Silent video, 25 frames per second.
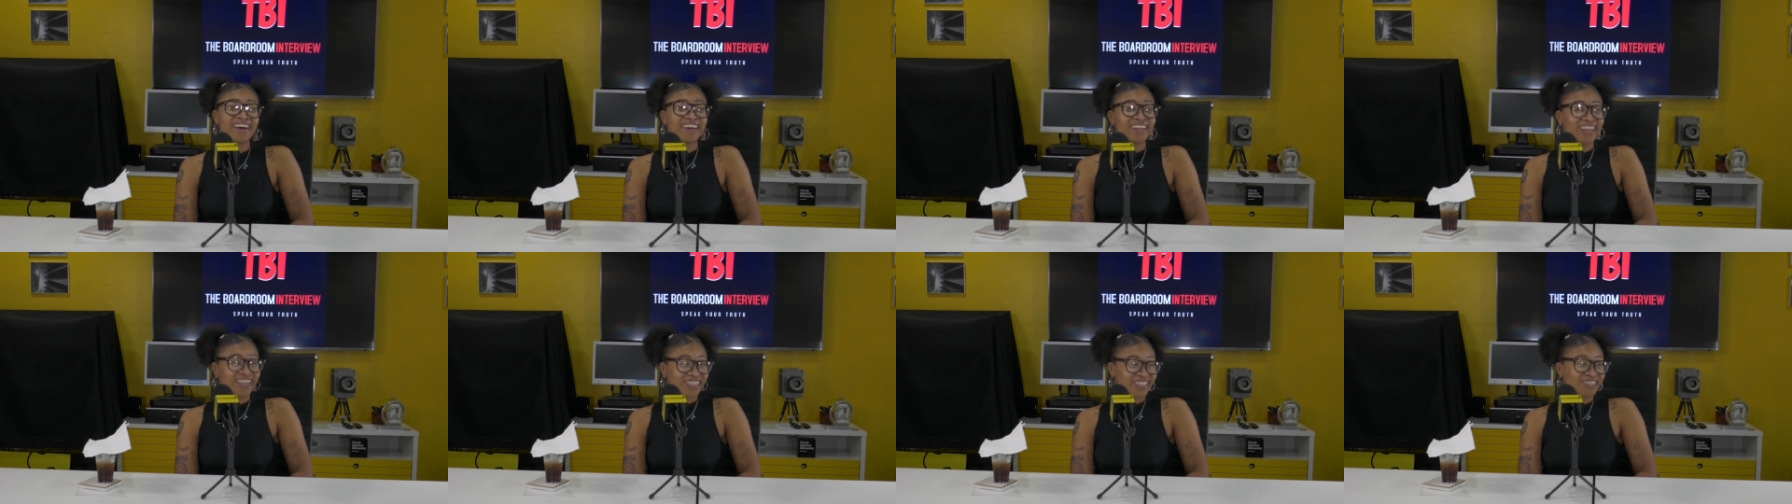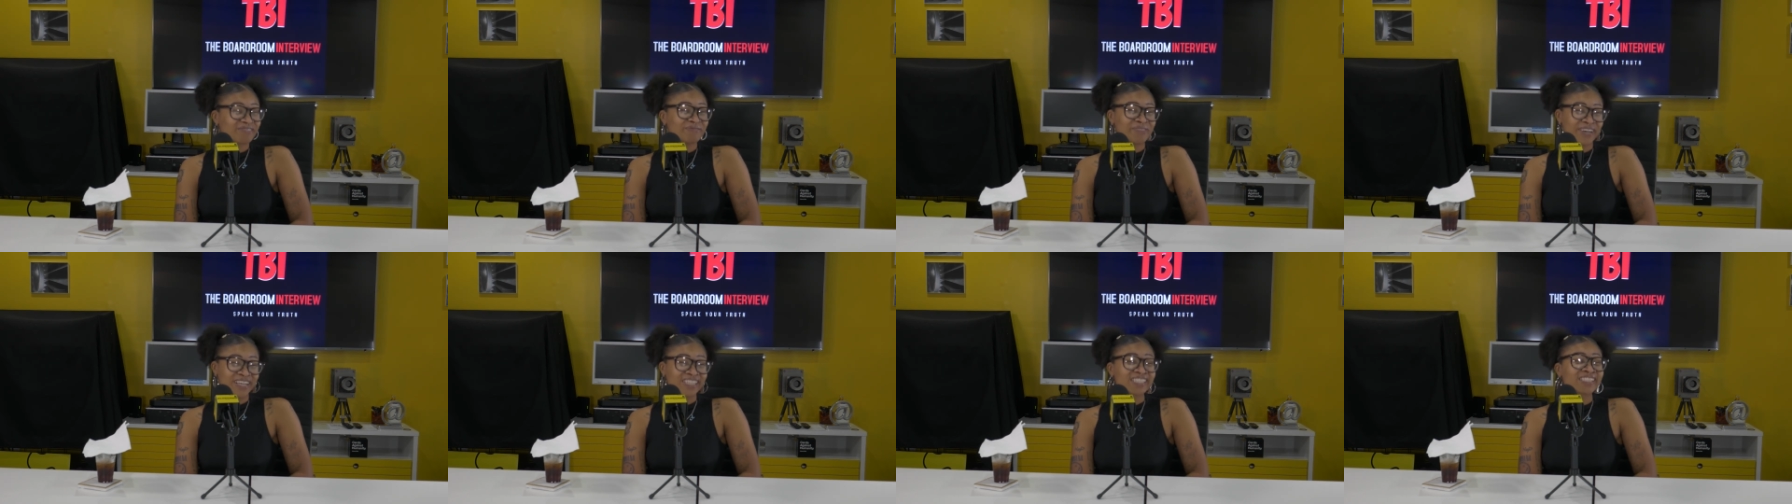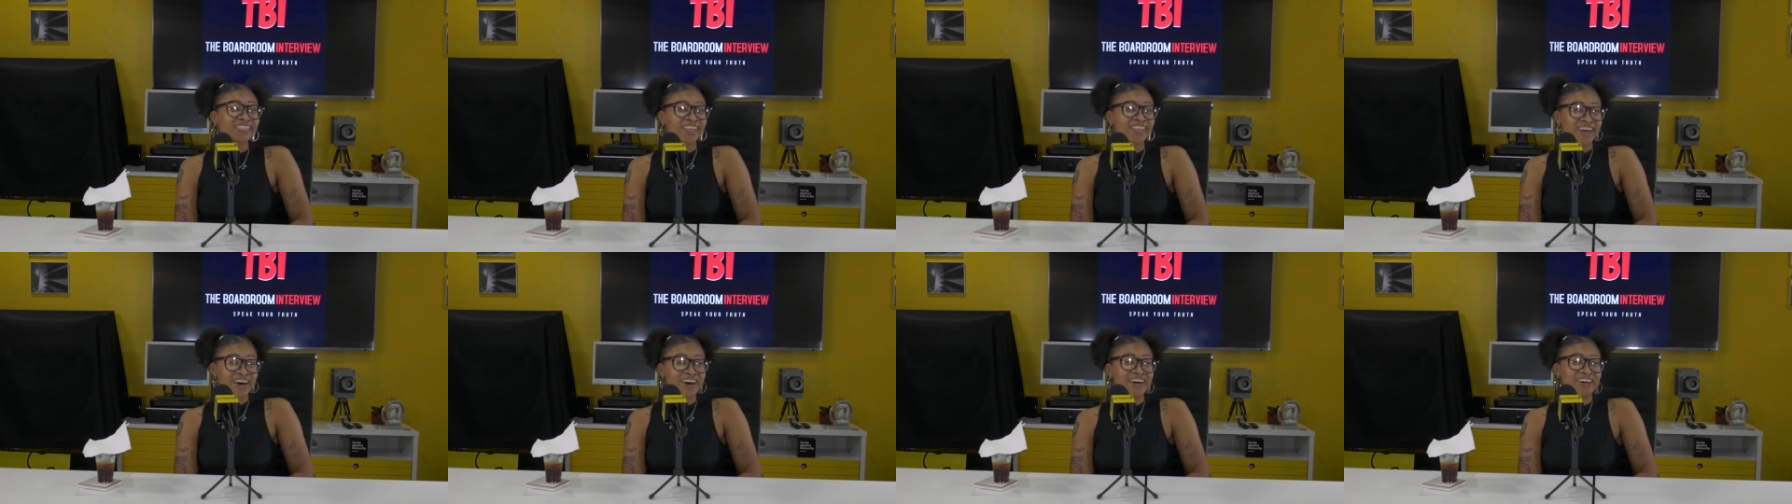That's to the, the best crib.
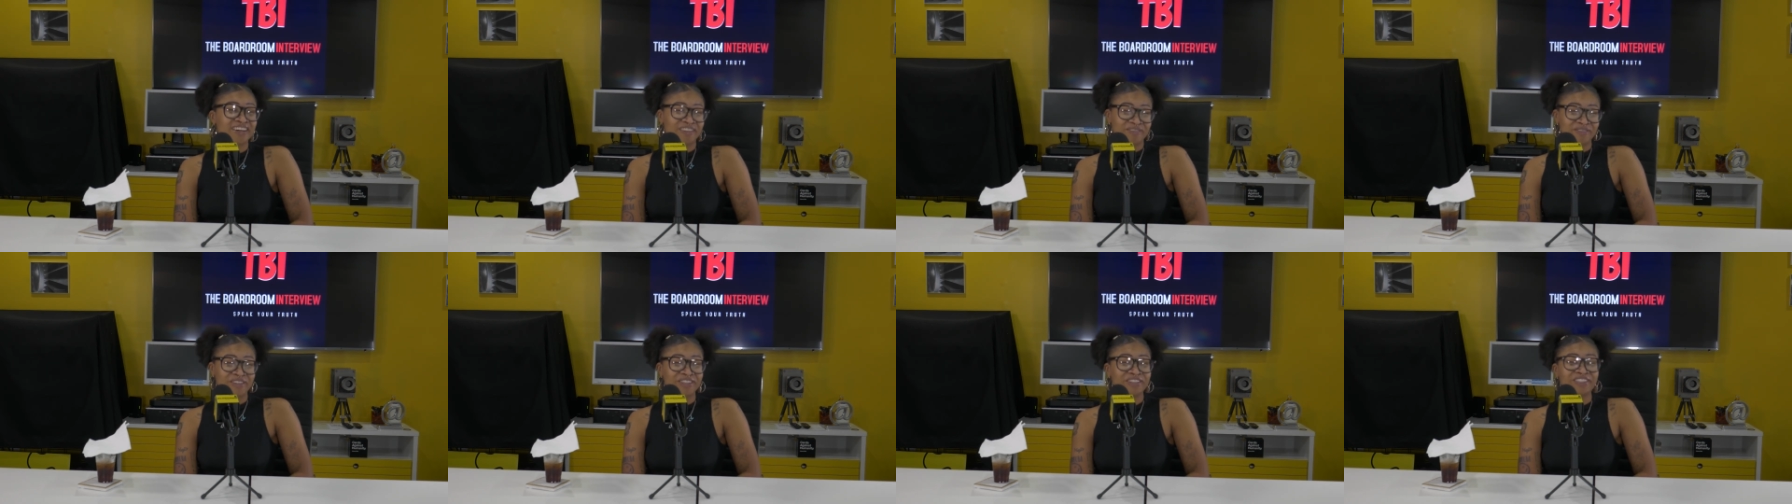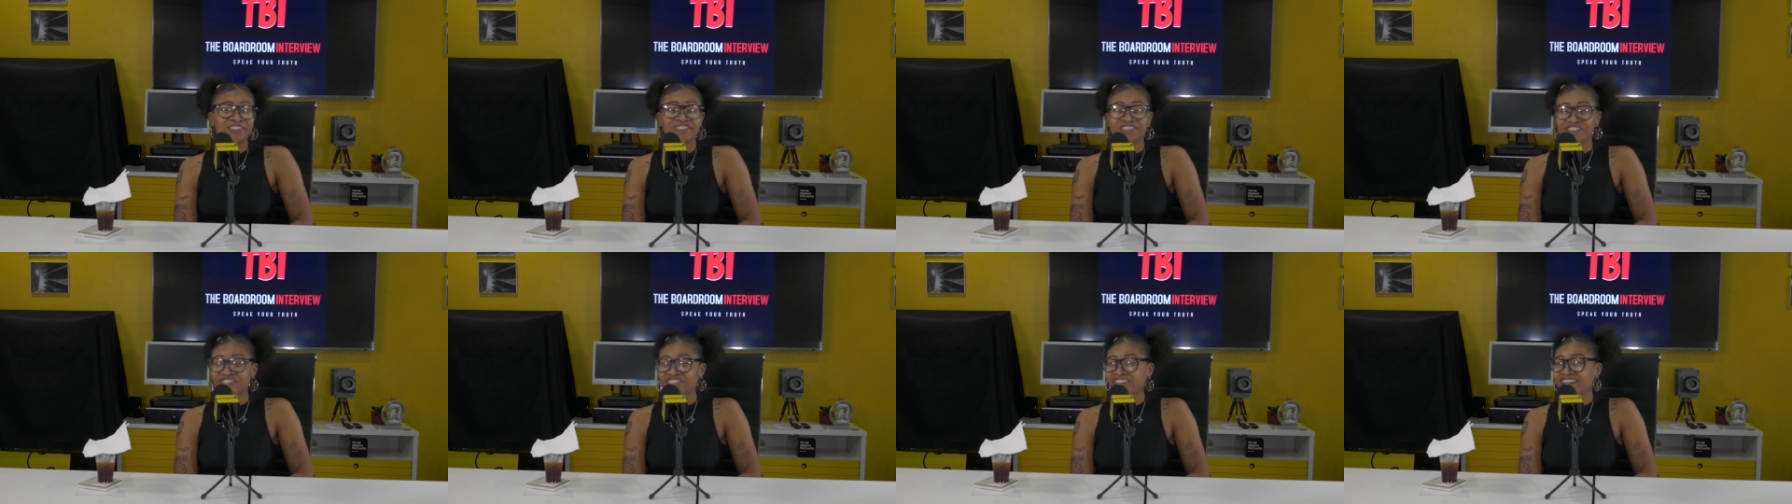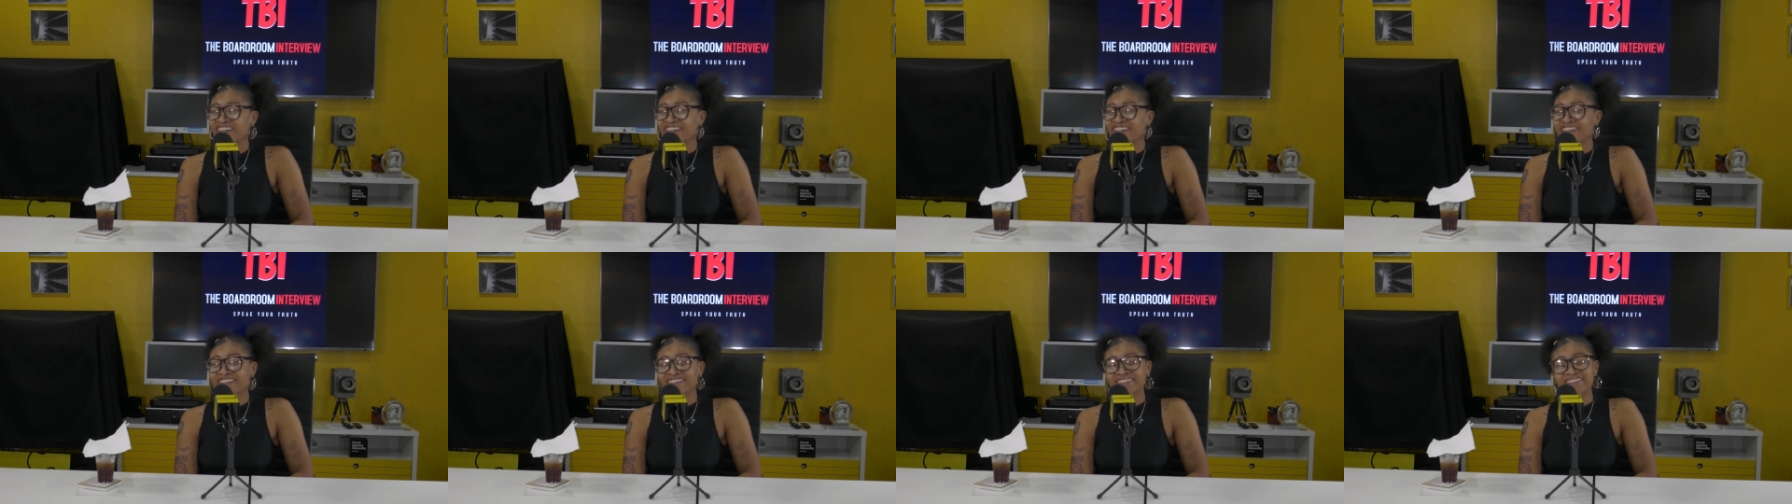time. Yeah.
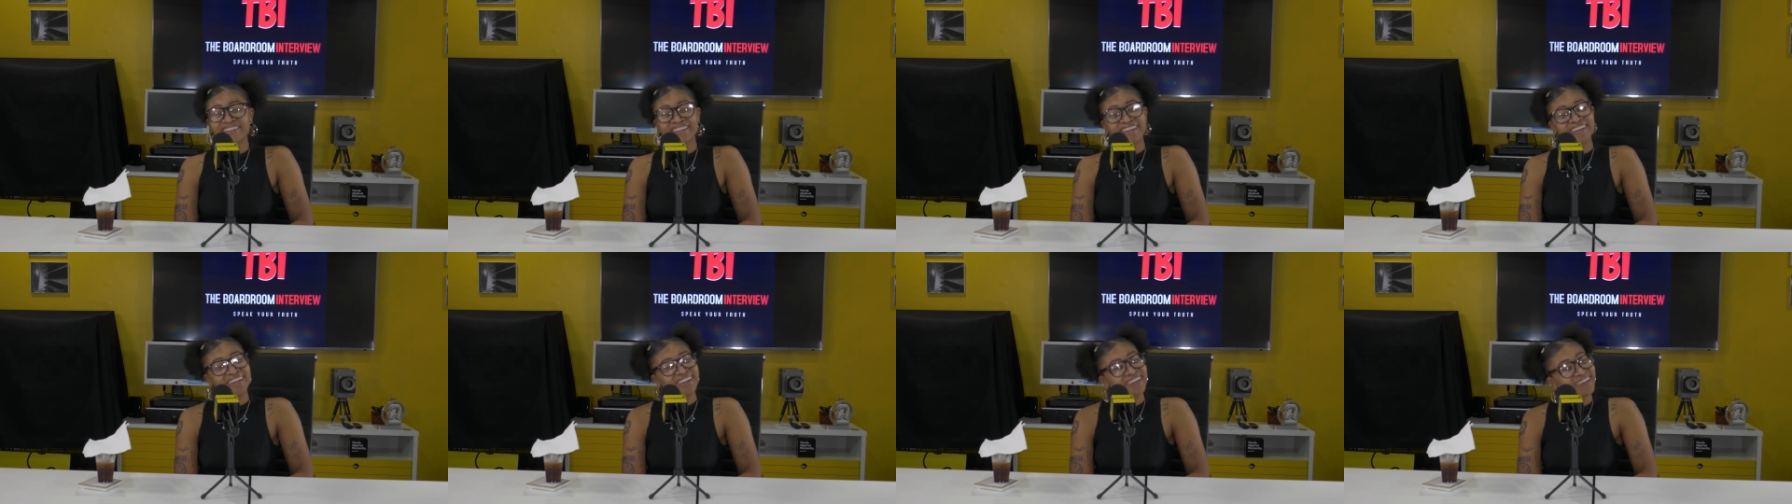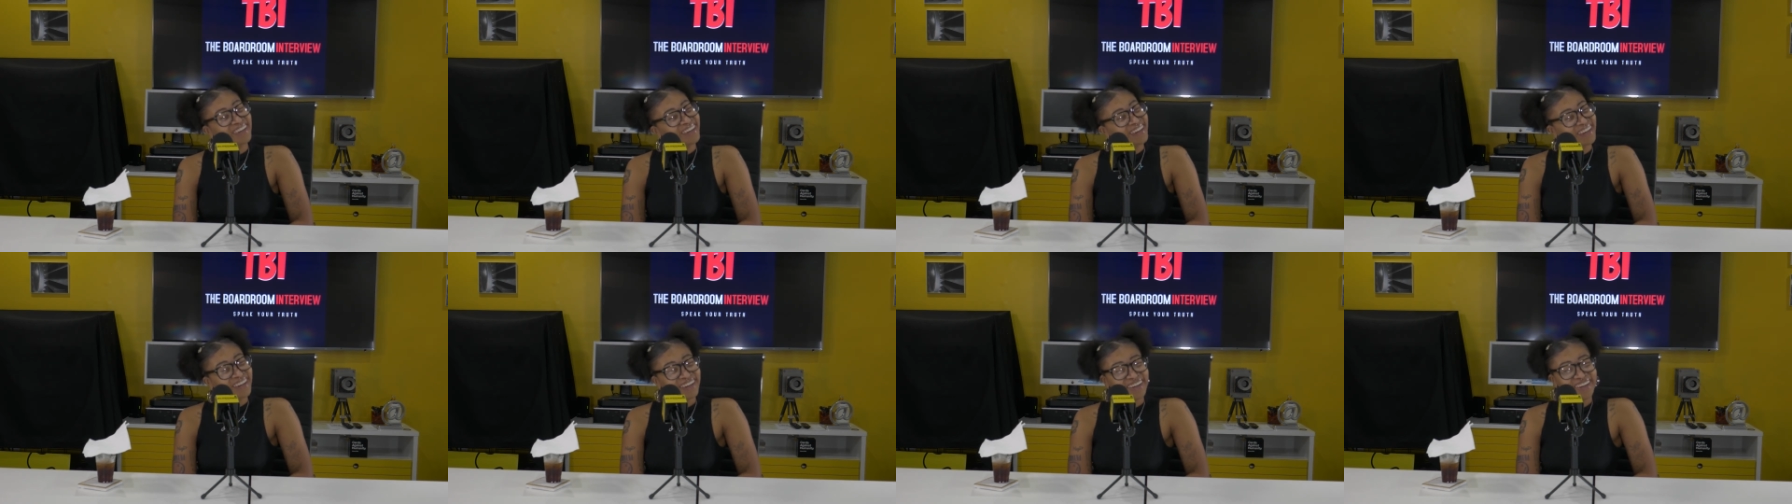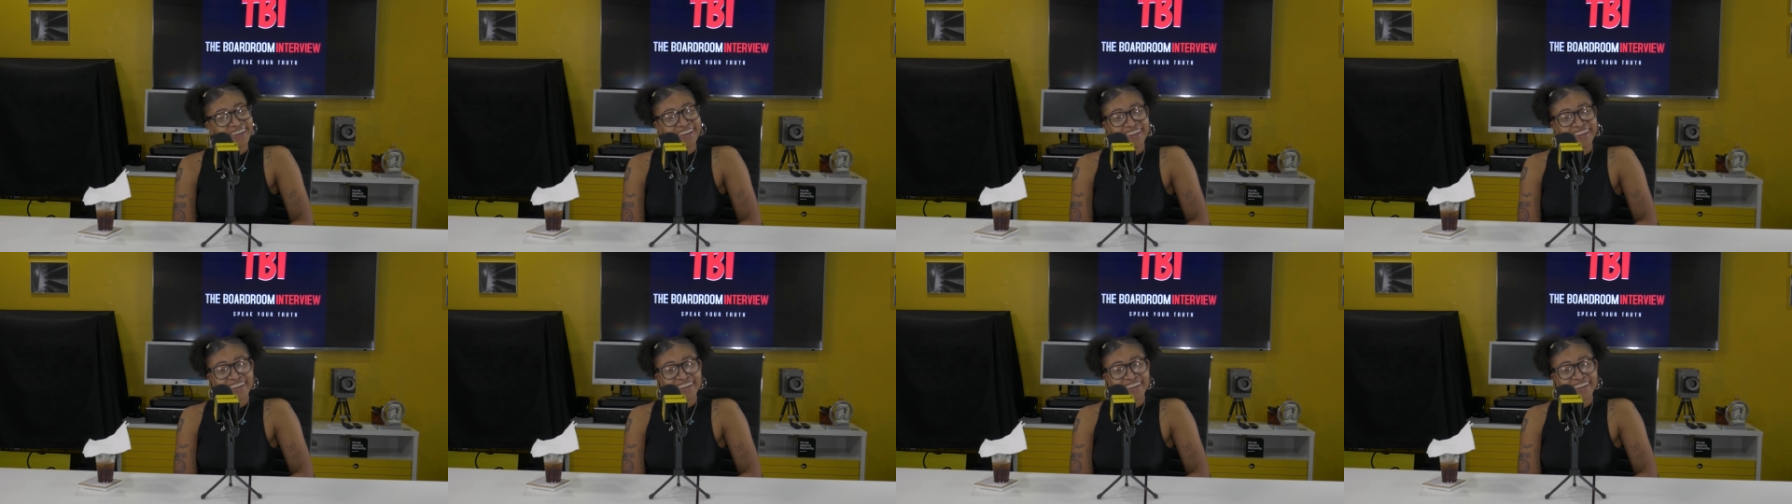Drunk. yeah.